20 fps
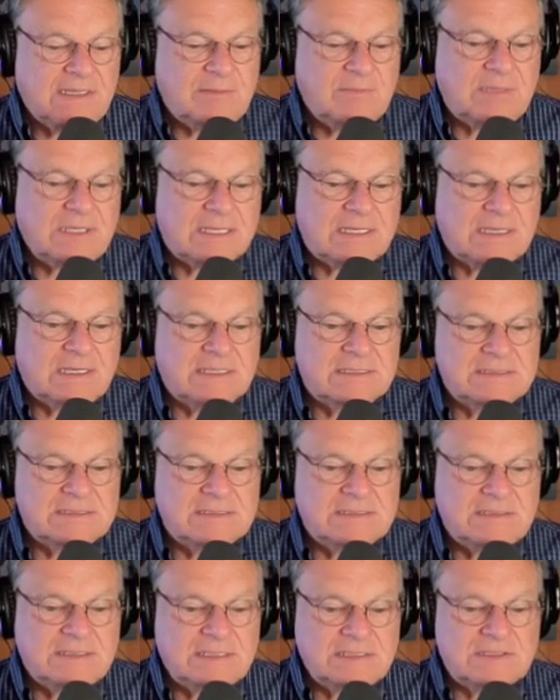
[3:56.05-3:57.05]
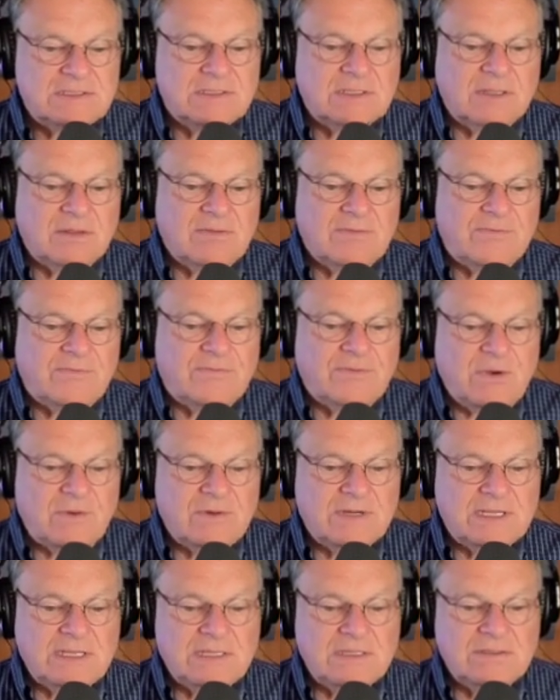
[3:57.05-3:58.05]
because this
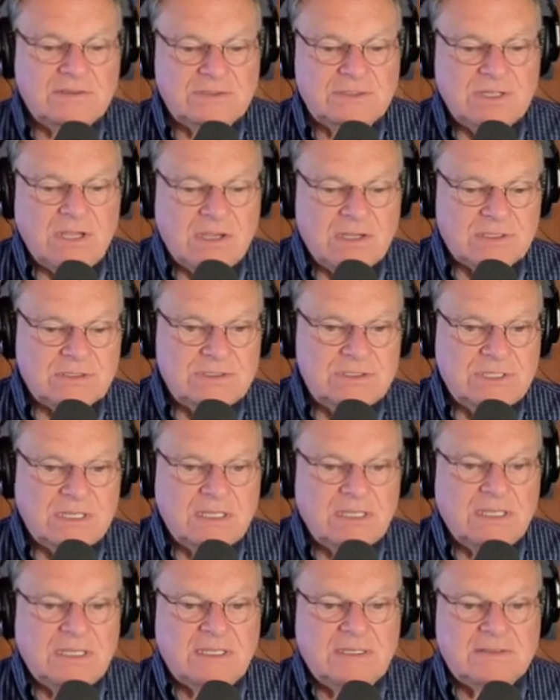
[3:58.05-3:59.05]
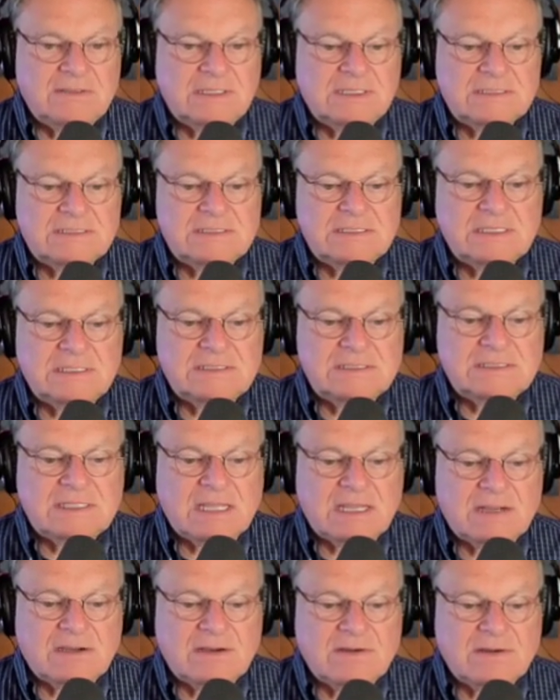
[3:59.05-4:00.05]
phony judge that sits
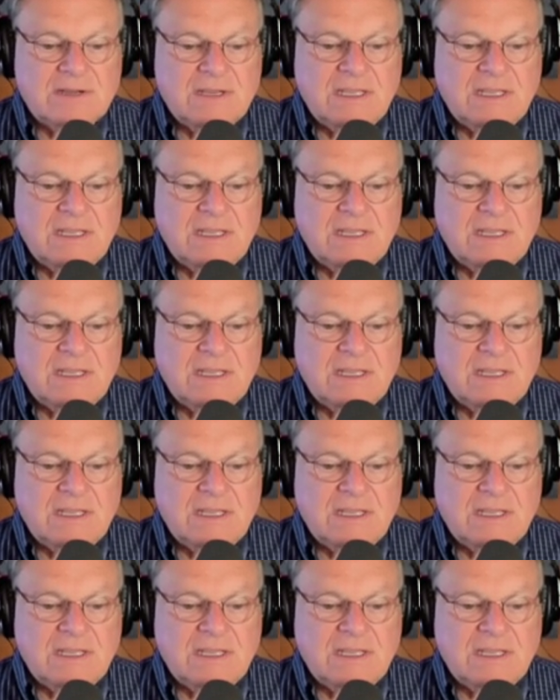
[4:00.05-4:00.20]
there